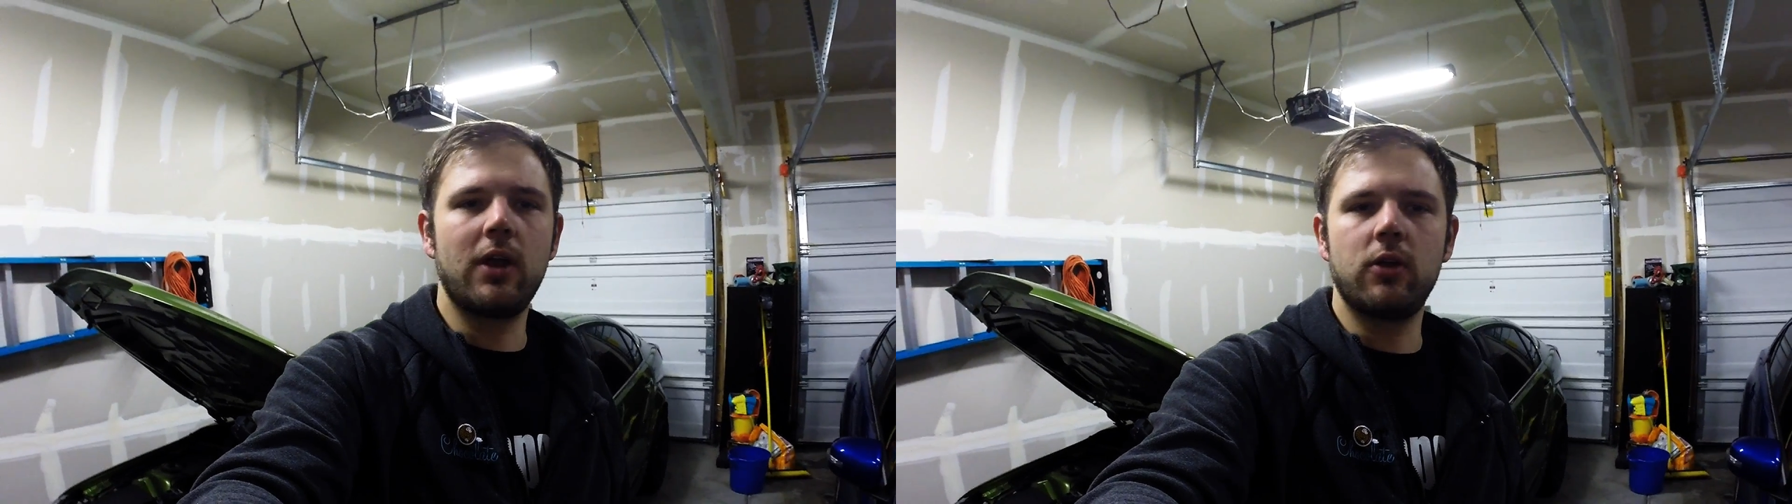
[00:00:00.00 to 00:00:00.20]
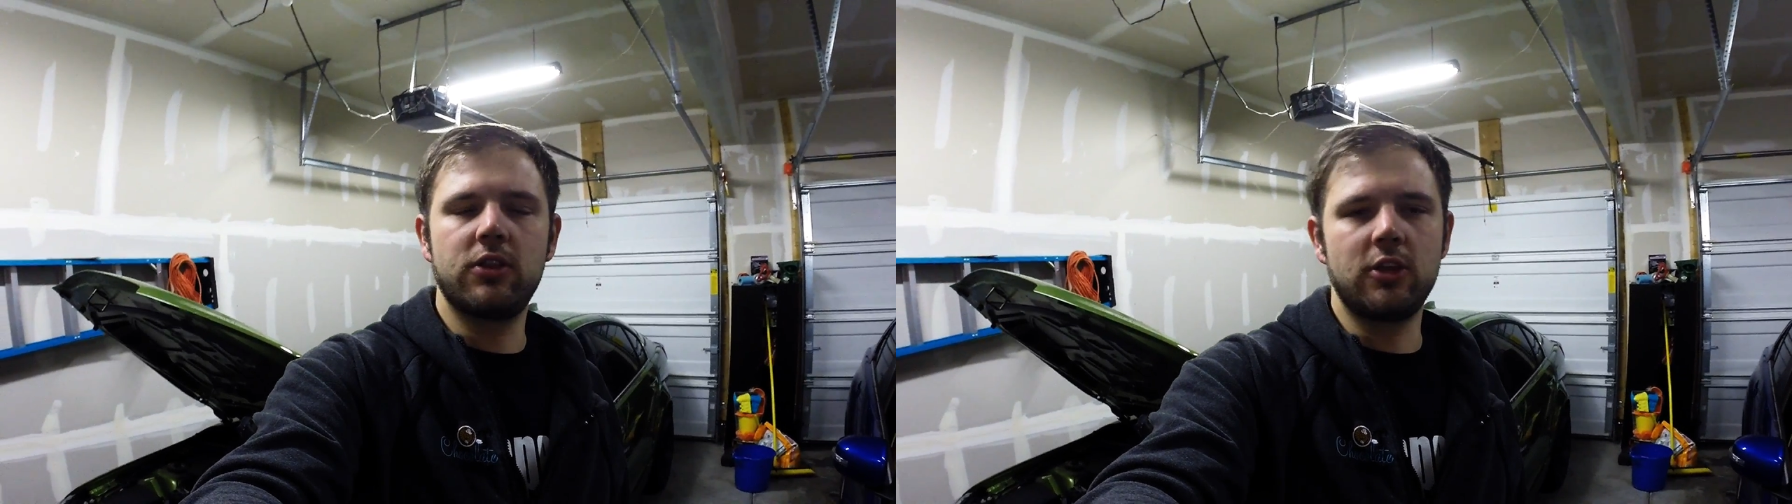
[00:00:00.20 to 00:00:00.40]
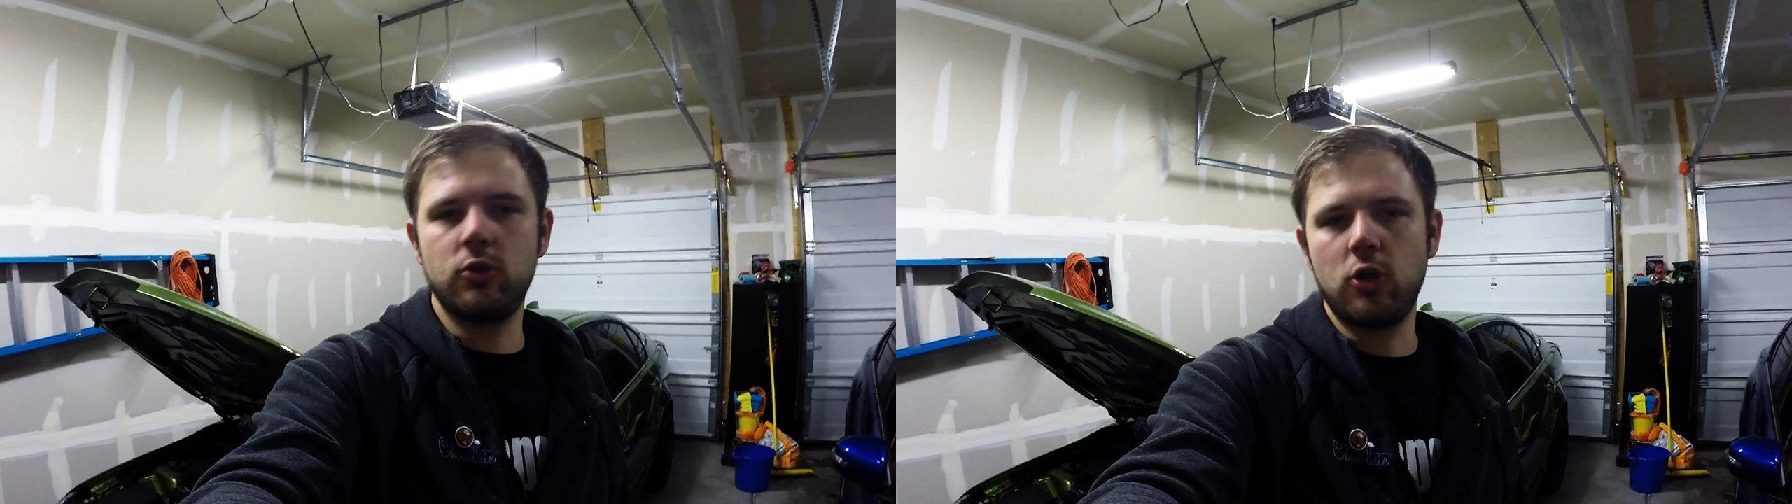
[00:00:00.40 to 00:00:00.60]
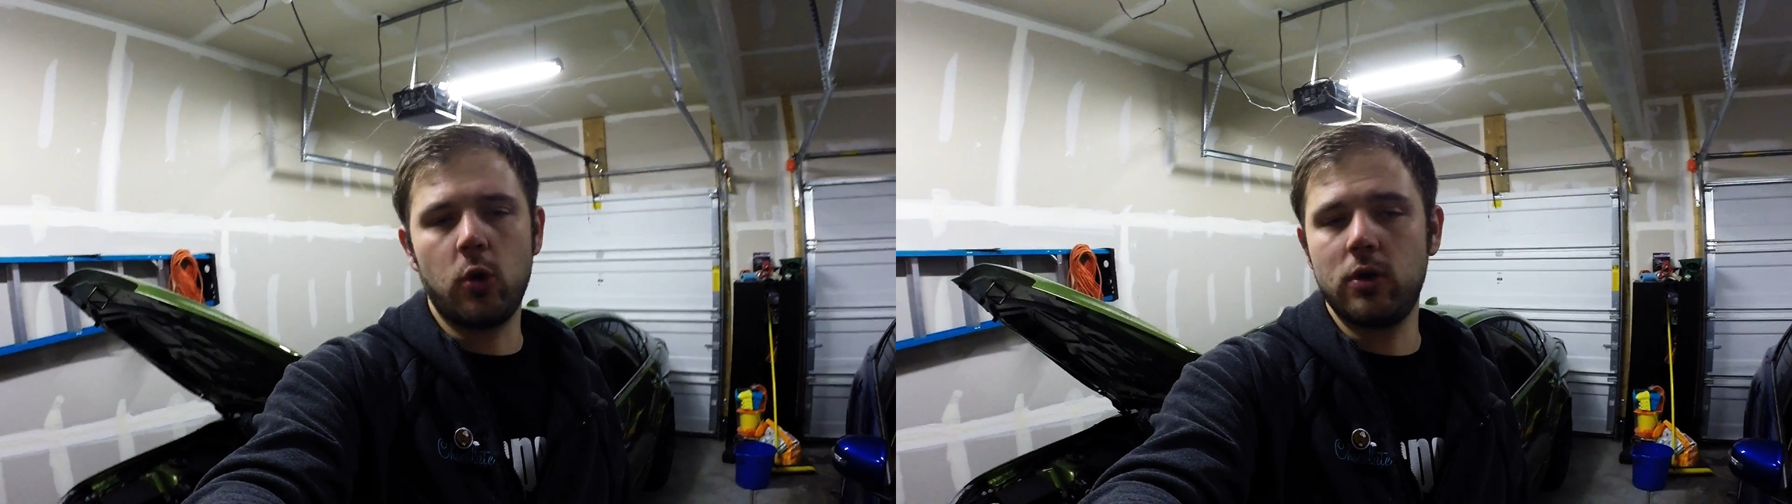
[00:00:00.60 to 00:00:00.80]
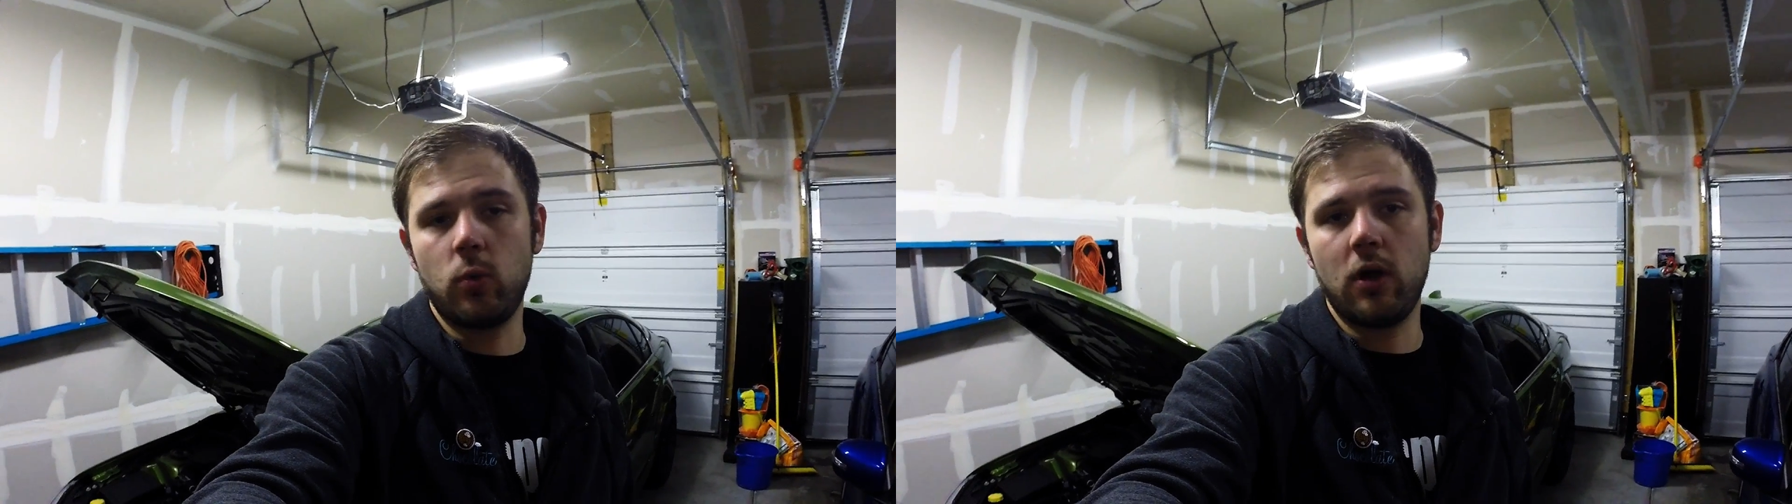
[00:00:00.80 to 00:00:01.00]
I don't think you'd know
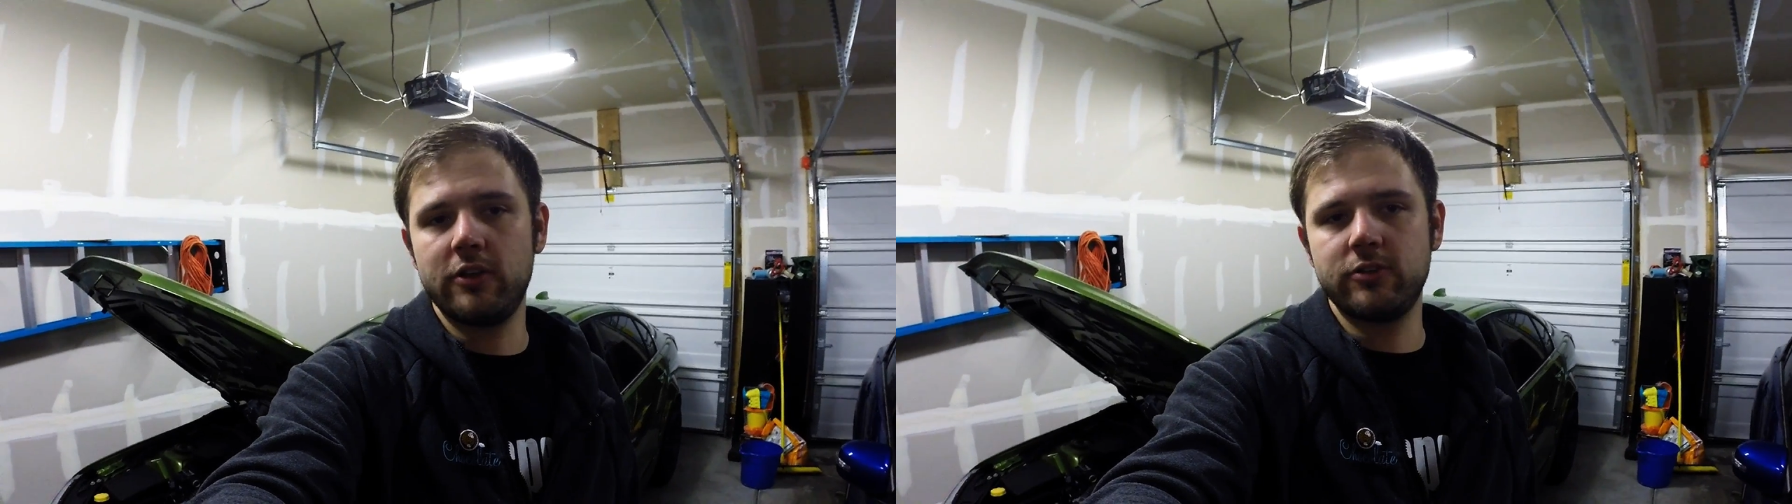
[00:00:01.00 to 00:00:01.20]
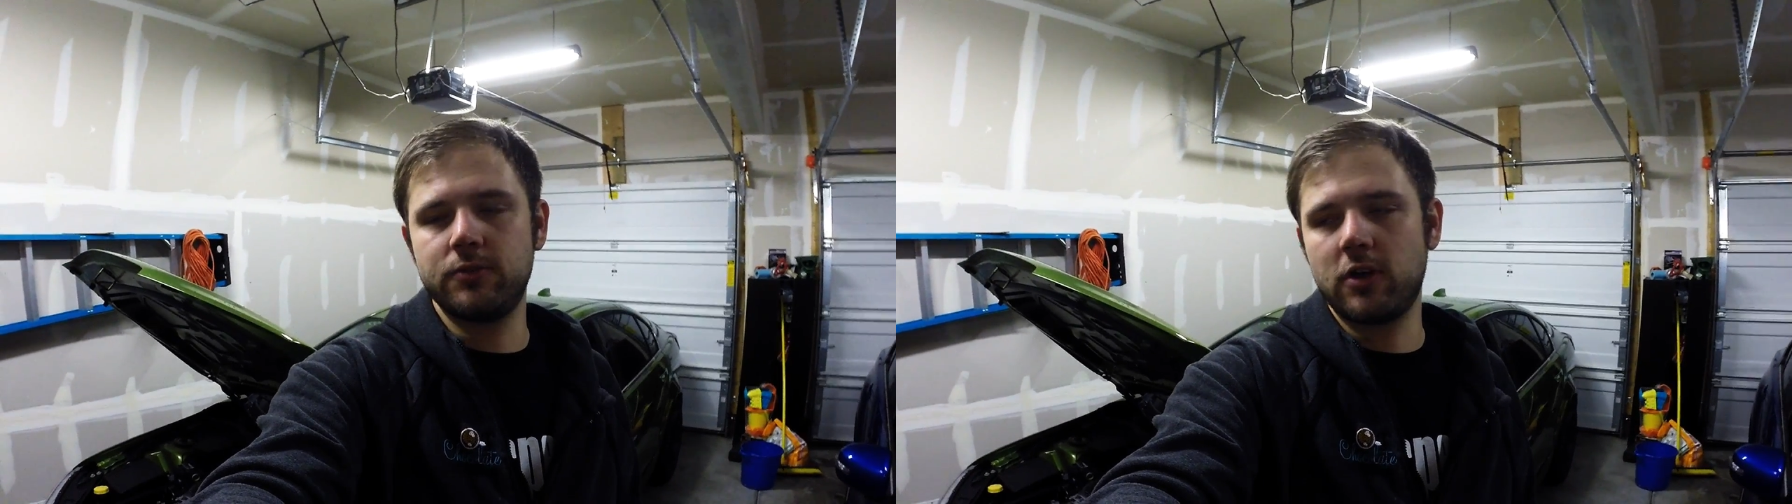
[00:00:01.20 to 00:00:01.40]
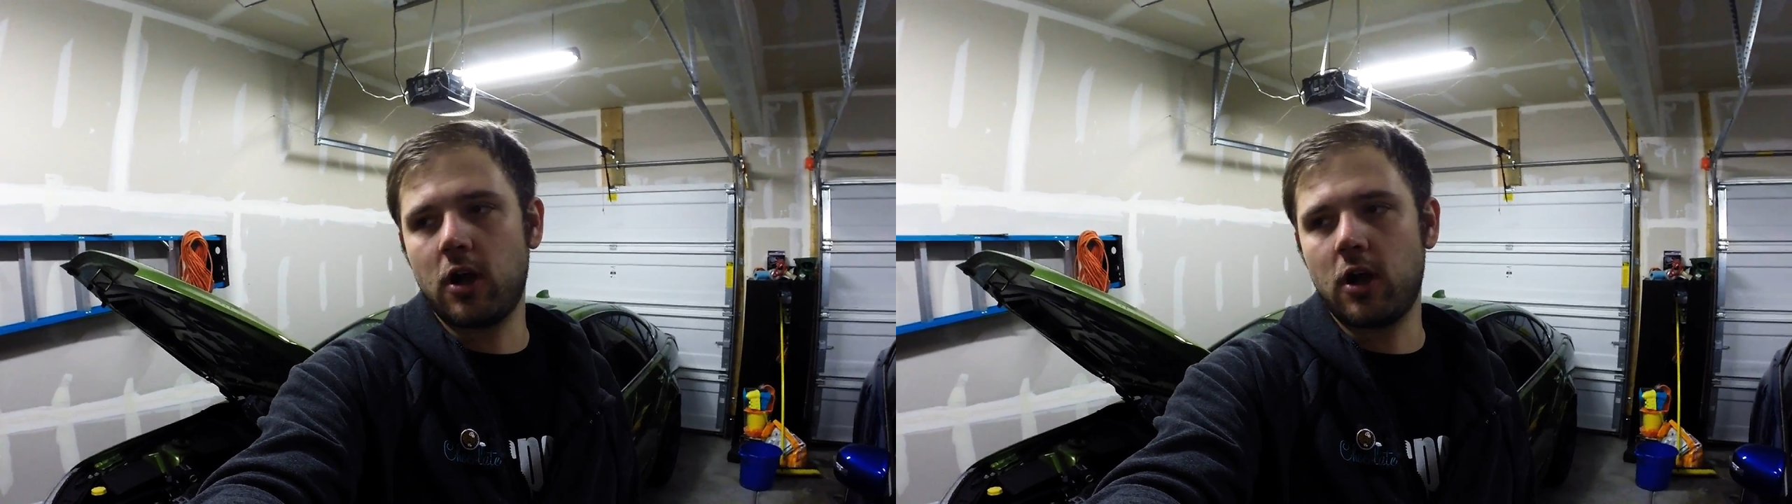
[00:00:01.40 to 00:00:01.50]
what it was if the